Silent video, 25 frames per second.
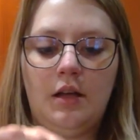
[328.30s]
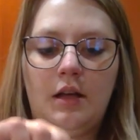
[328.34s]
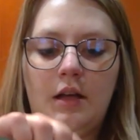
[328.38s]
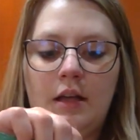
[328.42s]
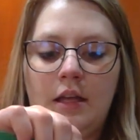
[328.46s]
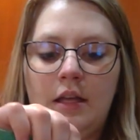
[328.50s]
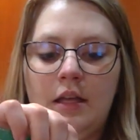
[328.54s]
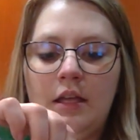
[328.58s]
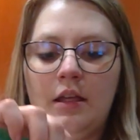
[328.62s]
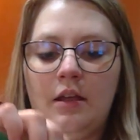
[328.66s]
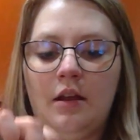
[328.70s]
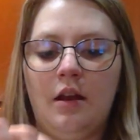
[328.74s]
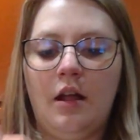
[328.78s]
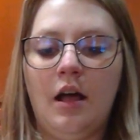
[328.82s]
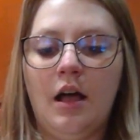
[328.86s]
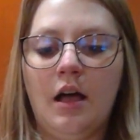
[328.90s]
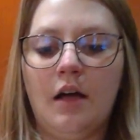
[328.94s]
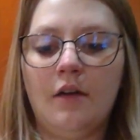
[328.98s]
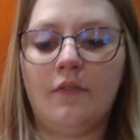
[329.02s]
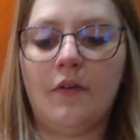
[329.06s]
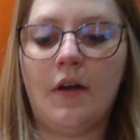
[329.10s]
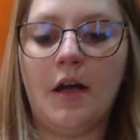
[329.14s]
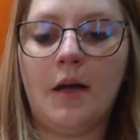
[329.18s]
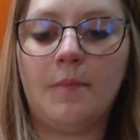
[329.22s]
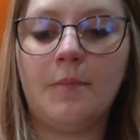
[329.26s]
I get it
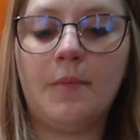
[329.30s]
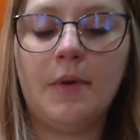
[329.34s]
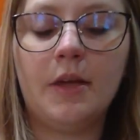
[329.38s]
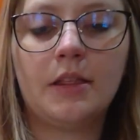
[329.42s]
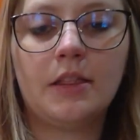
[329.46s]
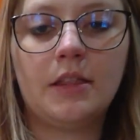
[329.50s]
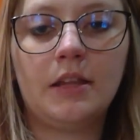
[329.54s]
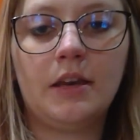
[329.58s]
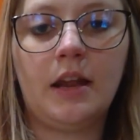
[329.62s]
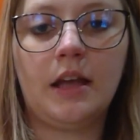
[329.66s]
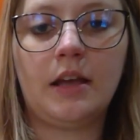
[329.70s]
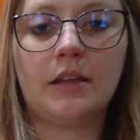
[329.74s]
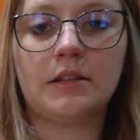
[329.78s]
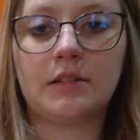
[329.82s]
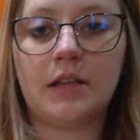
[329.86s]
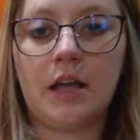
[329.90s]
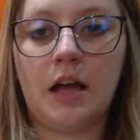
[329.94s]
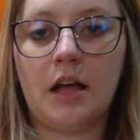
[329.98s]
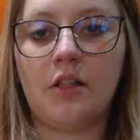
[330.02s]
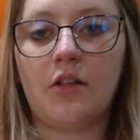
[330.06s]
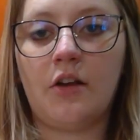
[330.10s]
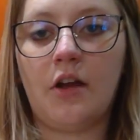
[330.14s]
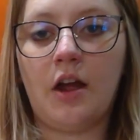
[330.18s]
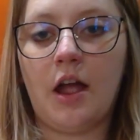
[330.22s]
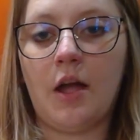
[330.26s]
off. I pick the next
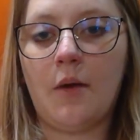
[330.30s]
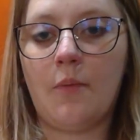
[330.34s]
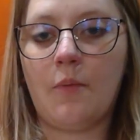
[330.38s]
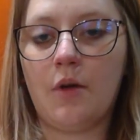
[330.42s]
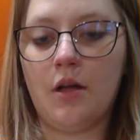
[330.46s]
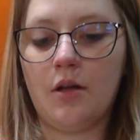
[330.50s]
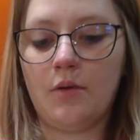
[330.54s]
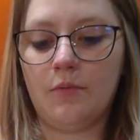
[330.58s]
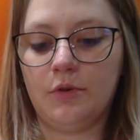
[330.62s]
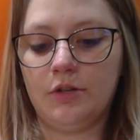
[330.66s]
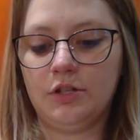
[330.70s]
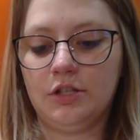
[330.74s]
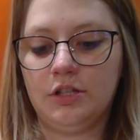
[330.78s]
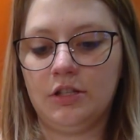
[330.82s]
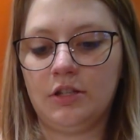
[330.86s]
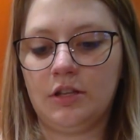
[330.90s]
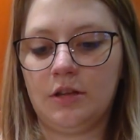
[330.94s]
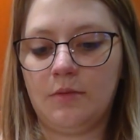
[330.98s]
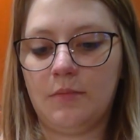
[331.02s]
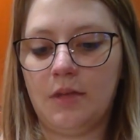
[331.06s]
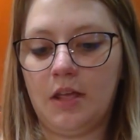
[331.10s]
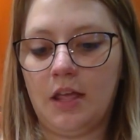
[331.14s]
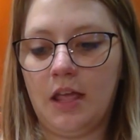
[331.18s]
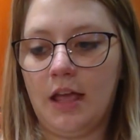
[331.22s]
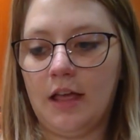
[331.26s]
color I want, which is
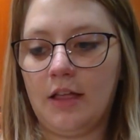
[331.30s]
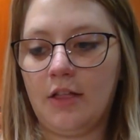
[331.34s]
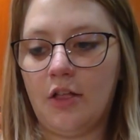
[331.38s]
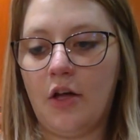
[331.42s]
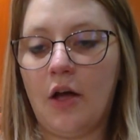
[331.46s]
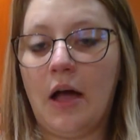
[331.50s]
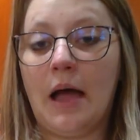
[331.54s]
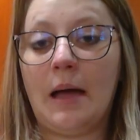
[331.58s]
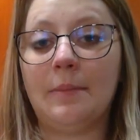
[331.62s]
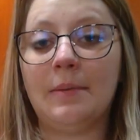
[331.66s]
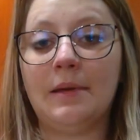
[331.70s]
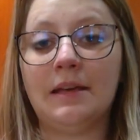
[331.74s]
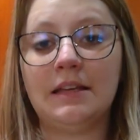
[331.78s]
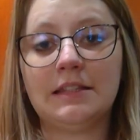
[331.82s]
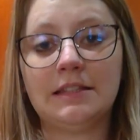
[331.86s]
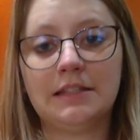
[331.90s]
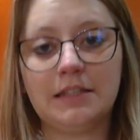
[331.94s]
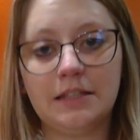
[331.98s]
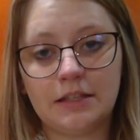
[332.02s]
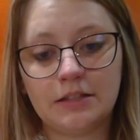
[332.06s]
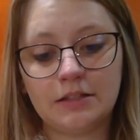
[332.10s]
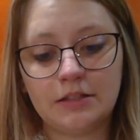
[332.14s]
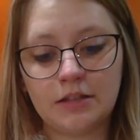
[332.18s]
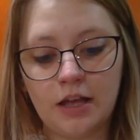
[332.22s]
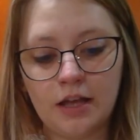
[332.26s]
going to be yellow. I picked
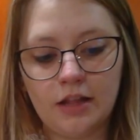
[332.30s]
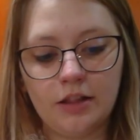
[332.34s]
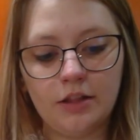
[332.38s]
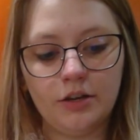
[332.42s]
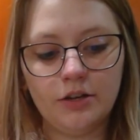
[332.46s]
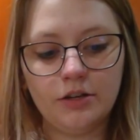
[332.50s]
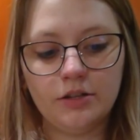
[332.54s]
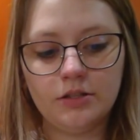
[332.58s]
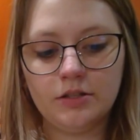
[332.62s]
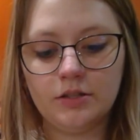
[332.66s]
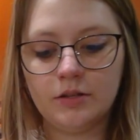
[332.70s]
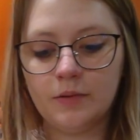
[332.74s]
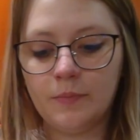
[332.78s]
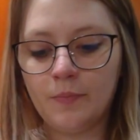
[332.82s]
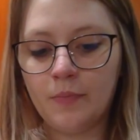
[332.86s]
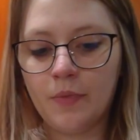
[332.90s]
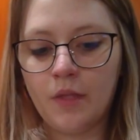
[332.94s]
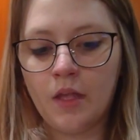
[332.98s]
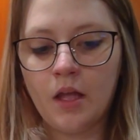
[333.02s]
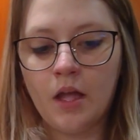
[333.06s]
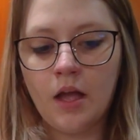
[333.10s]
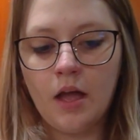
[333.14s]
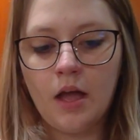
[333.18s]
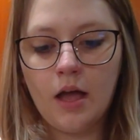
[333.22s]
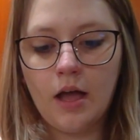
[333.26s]
6 colors.
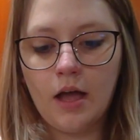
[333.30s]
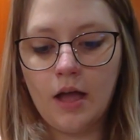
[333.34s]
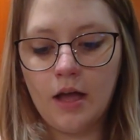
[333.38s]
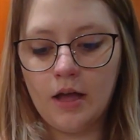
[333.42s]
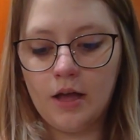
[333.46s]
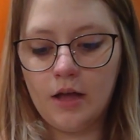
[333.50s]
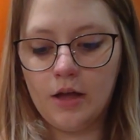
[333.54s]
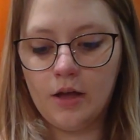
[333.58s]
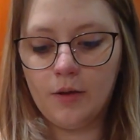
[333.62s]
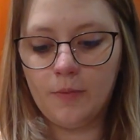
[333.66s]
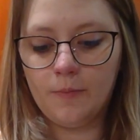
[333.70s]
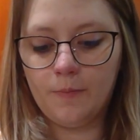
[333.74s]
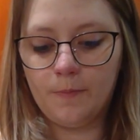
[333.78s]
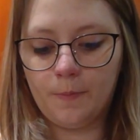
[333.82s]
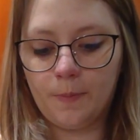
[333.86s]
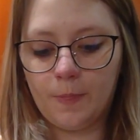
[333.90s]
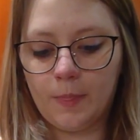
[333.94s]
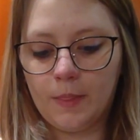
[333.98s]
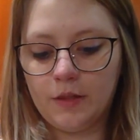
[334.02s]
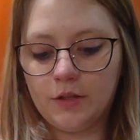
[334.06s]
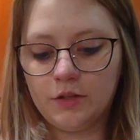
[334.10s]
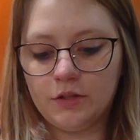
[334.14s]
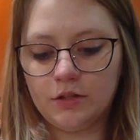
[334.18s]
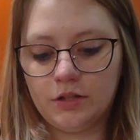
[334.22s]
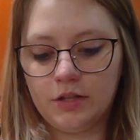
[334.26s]
So I'm
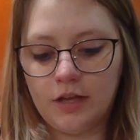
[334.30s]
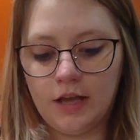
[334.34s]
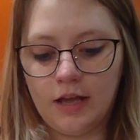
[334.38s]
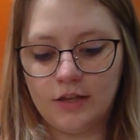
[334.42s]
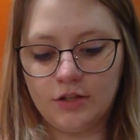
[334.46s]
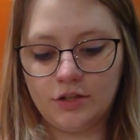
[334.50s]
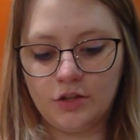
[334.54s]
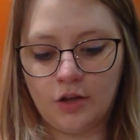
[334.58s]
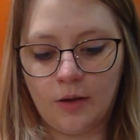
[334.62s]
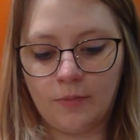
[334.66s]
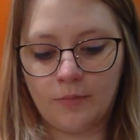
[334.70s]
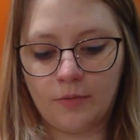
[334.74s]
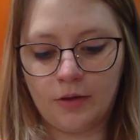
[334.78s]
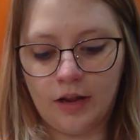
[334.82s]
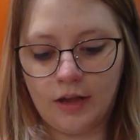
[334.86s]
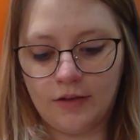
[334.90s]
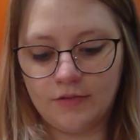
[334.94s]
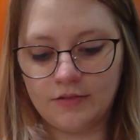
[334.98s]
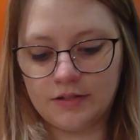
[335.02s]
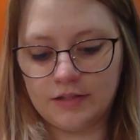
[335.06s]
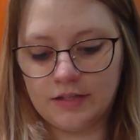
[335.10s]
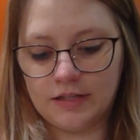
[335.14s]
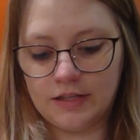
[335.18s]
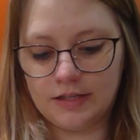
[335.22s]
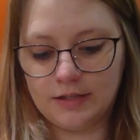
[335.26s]
going to have
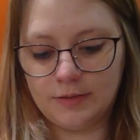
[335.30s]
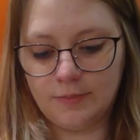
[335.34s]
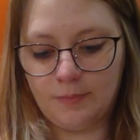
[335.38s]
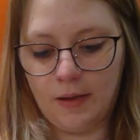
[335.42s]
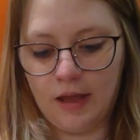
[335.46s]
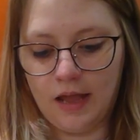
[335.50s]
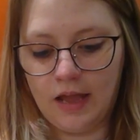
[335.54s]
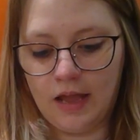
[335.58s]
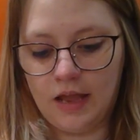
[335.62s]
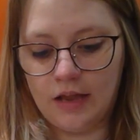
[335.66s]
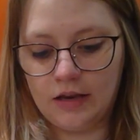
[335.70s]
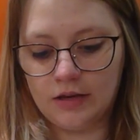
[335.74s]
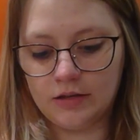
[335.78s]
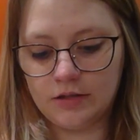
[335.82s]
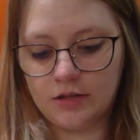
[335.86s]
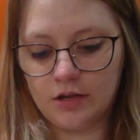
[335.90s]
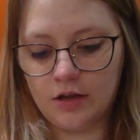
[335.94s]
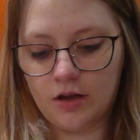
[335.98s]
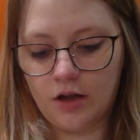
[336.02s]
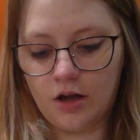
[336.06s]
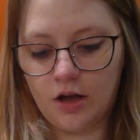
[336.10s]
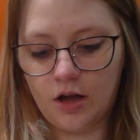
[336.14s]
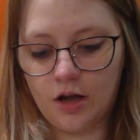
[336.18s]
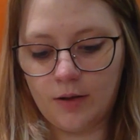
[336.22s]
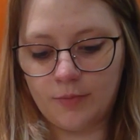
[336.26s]
6 paint
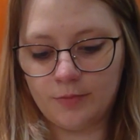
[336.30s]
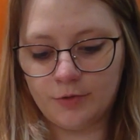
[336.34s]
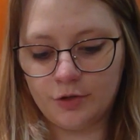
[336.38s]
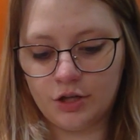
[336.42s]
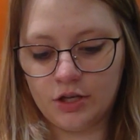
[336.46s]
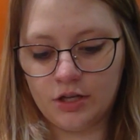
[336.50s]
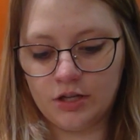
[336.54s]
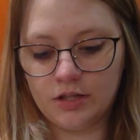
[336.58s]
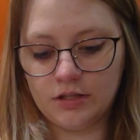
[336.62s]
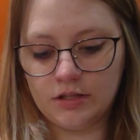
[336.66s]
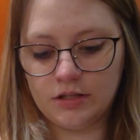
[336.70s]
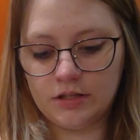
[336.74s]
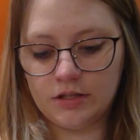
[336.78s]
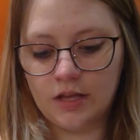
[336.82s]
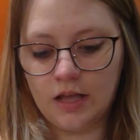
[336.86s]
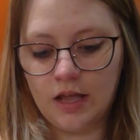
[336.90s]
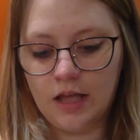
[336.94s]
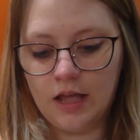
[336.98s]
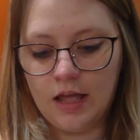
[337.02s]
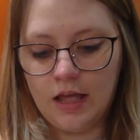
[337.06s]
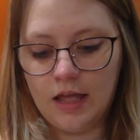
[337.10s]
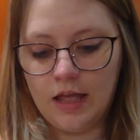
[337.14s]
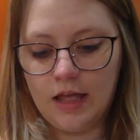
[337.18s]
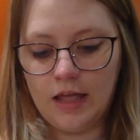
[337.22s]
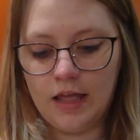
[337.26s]
options
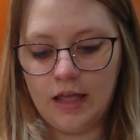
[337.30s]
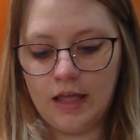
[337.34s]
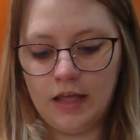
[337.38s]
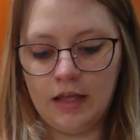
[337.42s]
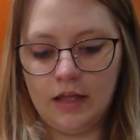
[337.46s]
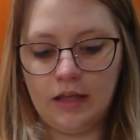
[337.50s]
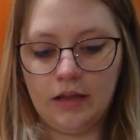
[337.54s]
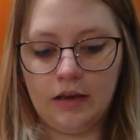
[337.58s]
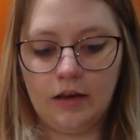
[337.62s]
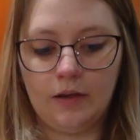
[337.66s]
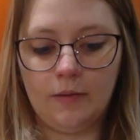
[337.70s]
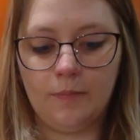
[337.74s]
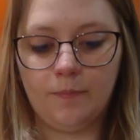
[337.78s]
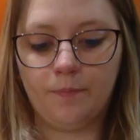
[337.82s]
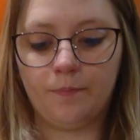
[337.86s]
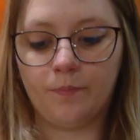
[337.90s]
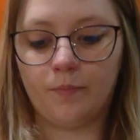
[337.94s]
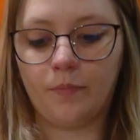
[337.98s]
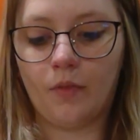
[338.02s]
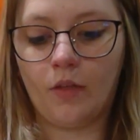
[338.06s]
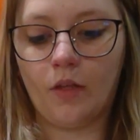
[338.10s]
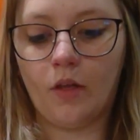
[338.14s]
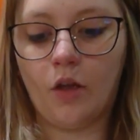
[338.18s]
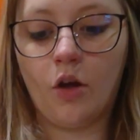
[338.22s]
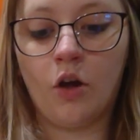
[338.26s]

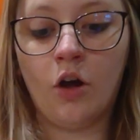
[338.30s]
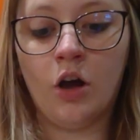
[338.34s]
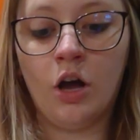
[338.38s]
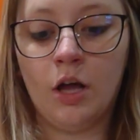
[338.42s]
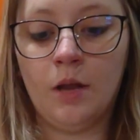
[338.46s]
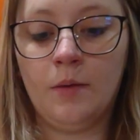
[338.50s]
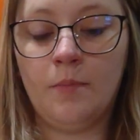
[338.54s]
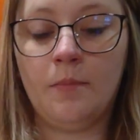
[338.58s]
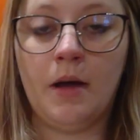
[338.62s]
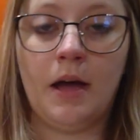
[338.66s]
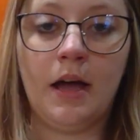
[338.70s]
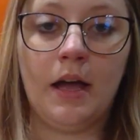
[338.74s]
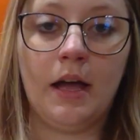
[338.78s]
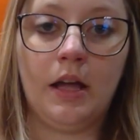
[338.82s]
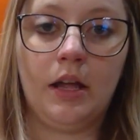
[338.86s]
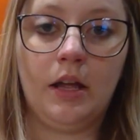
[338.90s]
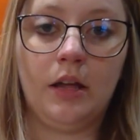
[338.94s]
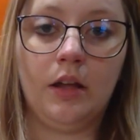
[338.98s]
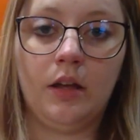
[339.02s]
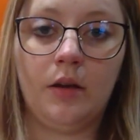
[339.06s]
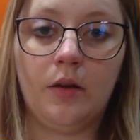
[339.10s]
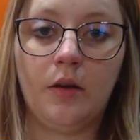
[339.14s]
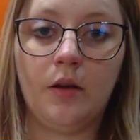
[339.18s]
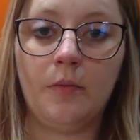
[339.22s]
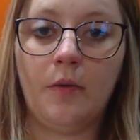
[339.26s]
on
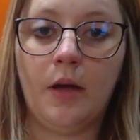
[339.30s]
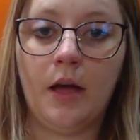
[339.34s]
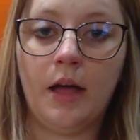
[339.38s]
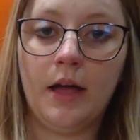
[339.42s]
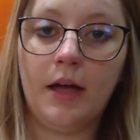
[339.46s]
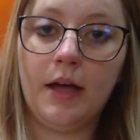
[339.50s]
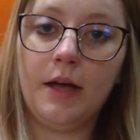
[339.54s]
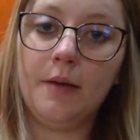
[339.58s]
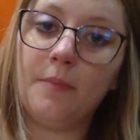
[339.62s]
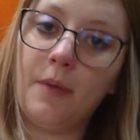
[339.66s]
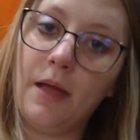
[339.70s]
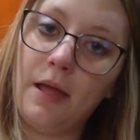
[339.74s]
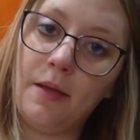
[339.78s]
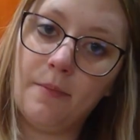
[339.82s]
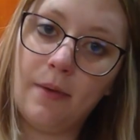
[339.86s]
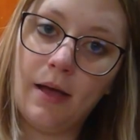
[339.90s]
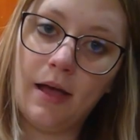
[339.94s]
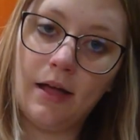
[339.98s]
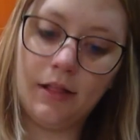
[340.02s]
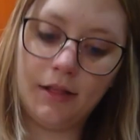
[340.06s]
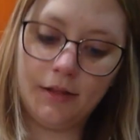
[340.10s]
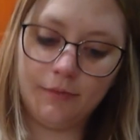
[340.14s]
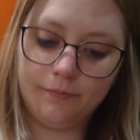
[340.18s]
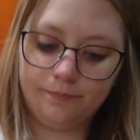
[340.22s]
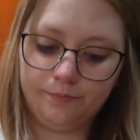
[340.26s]
my paint
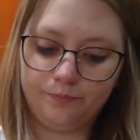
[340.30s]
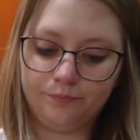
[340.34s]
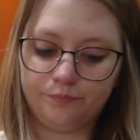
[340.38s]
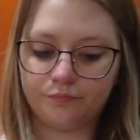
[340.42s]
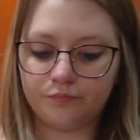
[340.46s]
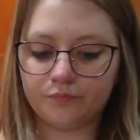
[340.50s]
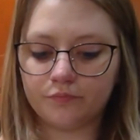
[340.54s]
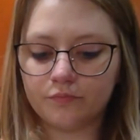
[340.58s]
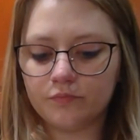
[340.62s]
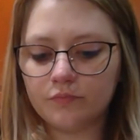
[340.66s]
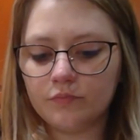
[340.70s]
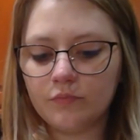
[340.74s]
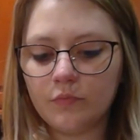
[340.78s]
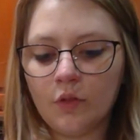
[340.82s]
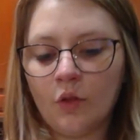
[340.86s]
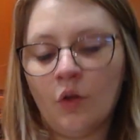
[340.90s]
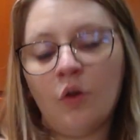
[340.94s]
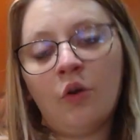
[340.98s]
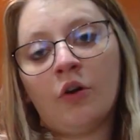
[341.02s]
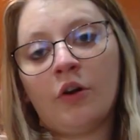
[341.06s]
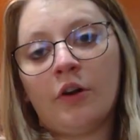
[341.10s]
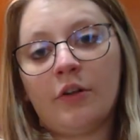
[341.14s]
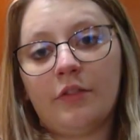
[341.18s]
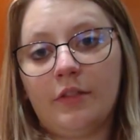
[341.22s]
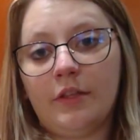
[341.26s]
palette
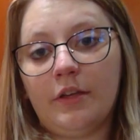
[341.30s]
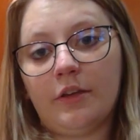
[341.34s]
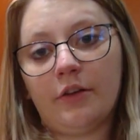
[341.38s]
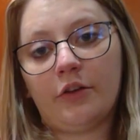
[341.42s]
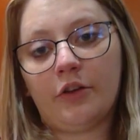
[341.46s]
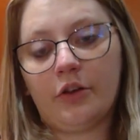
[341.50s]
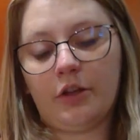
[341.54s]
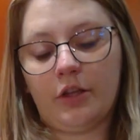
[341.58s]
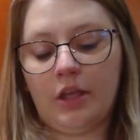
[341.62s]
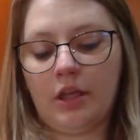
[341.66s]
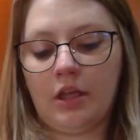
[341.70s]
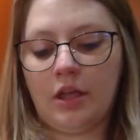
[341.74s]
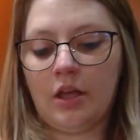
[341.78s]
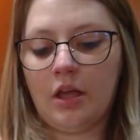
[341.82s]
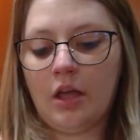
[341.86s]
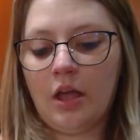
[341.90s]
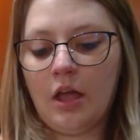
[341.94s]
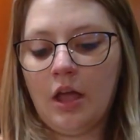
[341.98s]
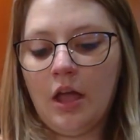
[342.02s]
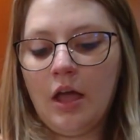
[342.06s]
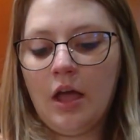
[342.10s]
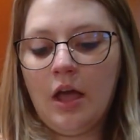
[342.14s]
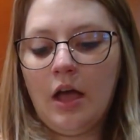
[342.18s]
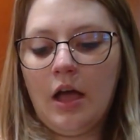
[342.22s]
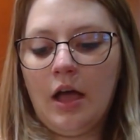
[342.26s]
or on the cookie.
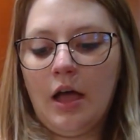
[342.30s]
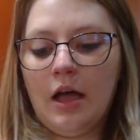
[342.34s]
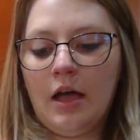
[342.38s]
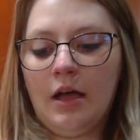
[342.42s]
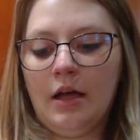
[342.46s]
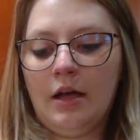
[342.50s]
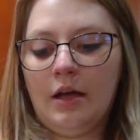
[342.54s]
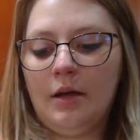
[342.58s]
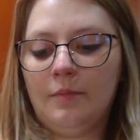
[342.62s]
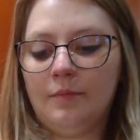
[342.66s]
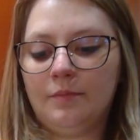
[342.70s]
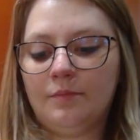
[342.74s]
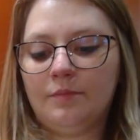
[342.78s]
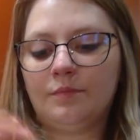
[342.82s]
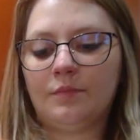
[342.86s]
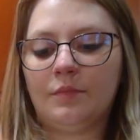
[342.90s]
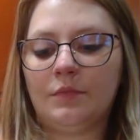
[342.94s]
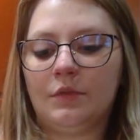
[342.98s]
And